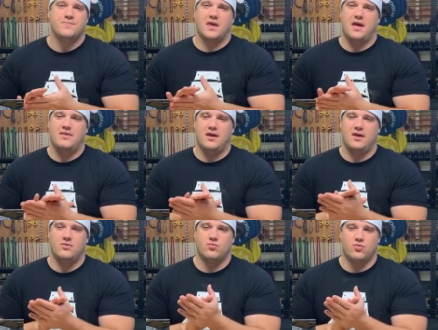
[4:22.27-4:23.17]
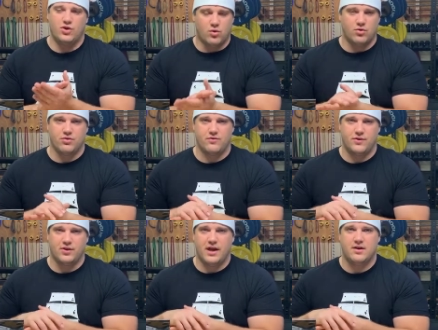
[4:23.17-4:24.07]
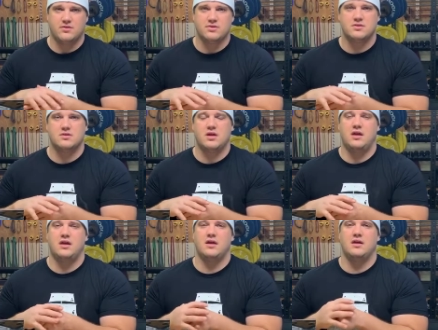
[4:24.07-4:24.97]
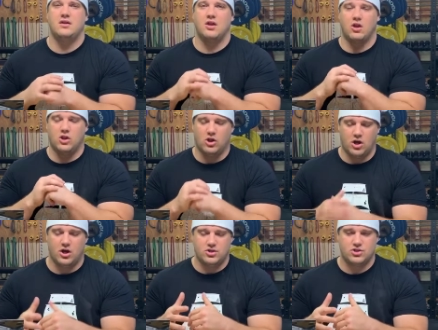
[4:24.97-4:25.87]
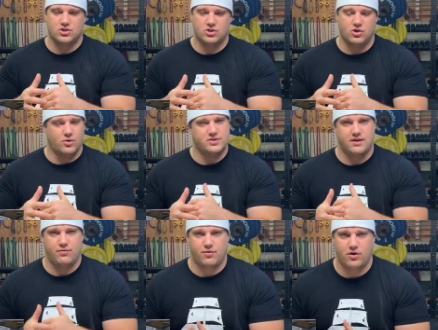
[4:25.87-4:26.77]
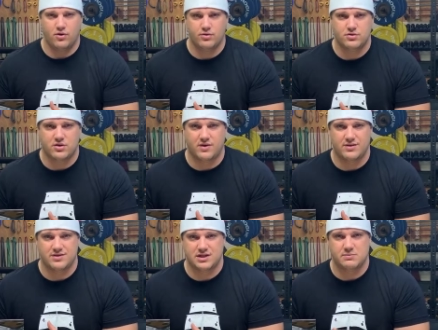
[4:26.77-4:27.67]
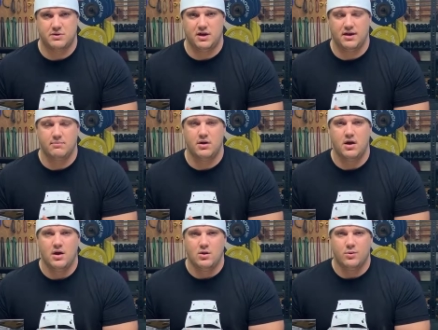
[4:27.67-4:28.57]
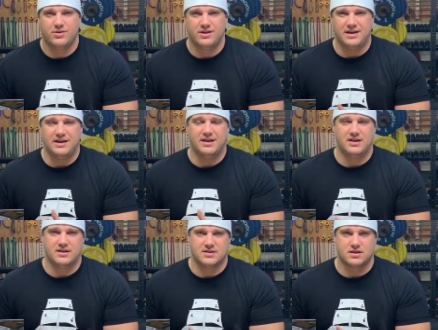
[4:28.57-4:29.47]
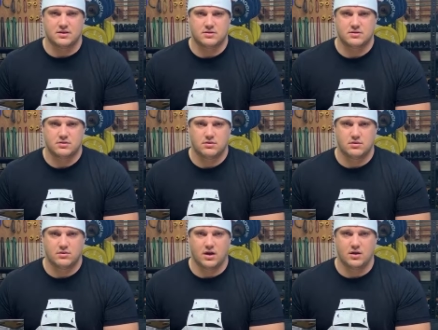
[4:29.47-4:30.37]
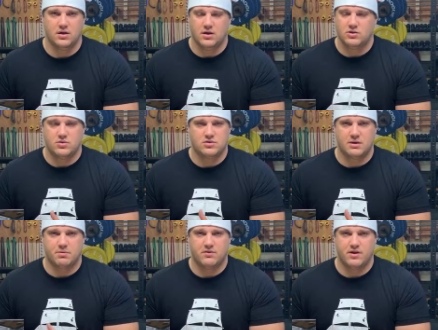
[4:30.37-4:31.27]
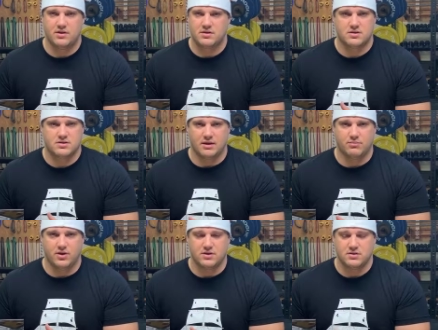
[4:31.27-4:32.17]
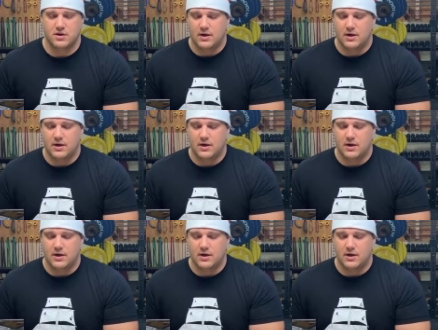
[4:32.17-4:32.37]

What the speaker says: And then reorder the field house and launch No Safe Throws around 6 p.m. with the Elite Discus. Okay, 2 separate events, same place.